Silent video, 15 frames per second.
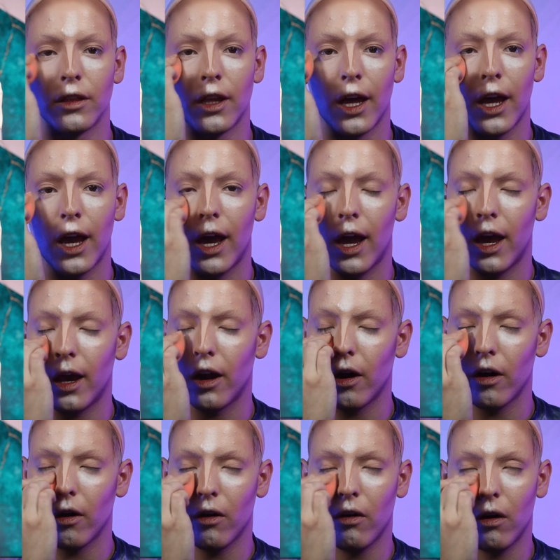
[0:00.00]
The
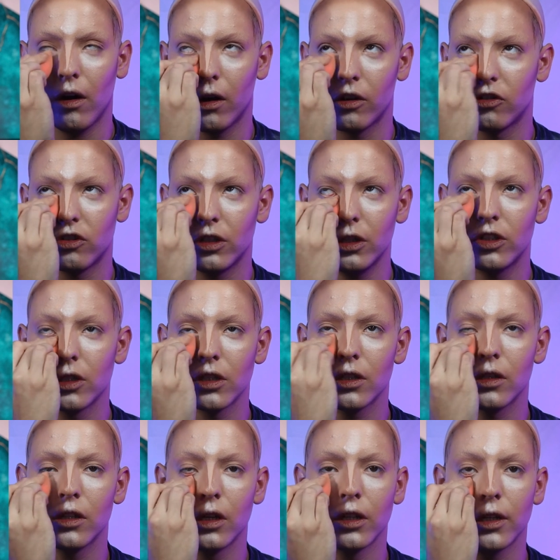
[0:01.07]
hair, she
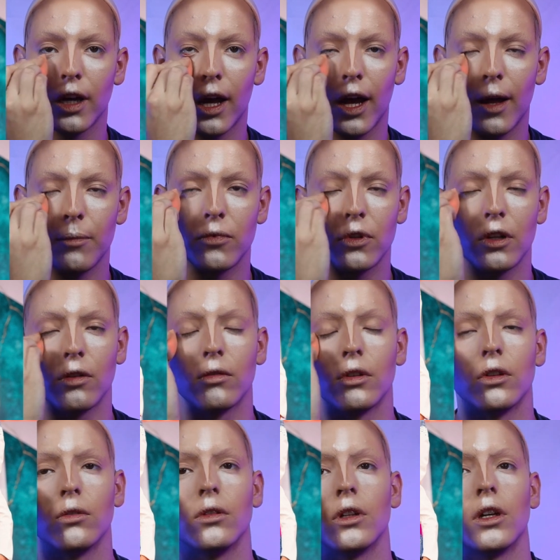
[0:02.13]
just looked
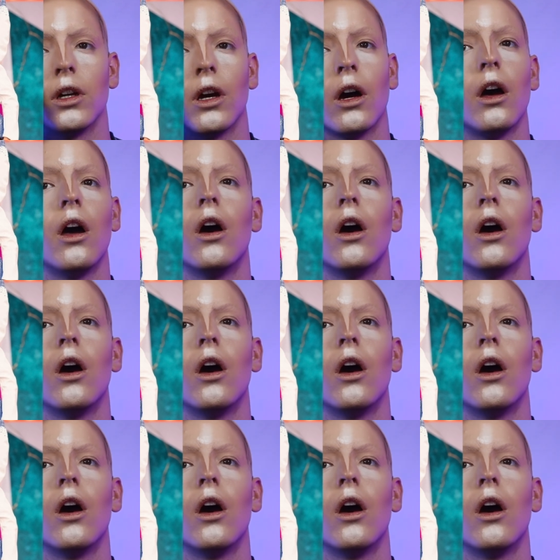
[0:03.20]
absolutely